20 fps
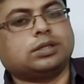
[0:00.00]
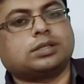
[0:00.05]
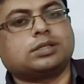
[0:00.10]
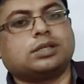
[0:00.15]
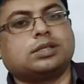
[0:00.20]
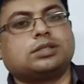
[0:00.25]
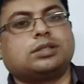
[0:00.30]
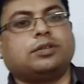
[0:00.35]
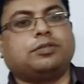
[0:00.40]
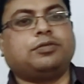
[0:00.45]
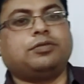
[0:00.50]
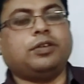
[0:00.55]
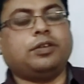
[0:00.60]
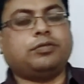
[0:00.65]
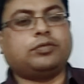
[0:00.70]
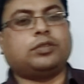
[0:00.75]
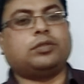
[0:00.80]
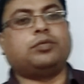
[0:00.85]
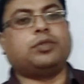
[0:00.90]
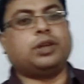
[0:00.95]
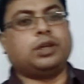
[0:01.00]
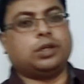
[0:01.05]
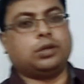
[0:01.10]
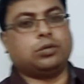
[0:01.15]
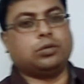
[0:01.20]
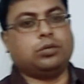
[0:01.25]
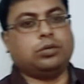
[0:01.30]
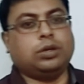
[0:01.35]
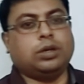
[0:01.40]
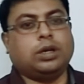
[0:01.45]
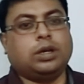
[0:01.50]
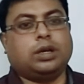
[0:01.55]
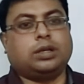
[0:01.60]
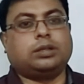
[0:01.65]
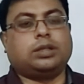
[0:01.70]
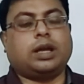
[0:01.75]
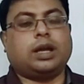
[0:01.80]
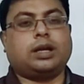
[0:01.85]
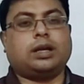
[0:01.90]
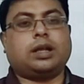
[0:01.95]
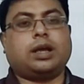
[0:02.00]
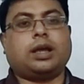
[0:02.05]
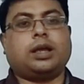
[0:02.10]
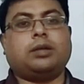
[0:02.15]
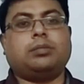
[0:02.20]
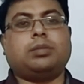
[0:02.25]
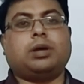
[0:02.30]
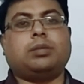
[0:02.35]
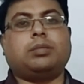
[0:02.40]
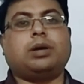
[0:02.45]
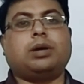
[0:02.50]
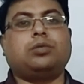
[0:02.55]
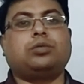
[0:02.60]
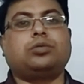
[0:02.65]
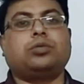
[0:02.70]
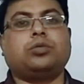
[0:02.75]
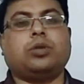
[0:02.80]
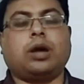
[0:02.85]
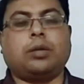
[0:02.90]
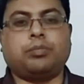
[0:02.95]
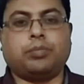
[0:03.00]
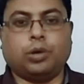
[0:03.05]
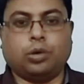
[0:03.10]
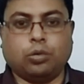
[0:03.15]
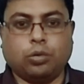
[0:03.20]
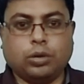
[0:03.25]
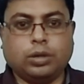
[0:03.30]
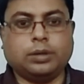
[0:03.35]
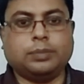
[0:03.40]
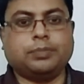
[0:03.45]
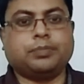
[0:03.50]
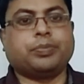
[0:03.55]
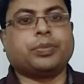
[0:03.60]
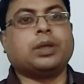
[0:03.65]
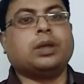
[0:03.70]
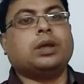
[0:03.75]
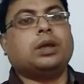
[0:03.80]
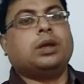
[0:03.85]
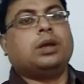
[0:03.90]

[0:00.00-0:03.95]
This is the fifth video that I am about to upload.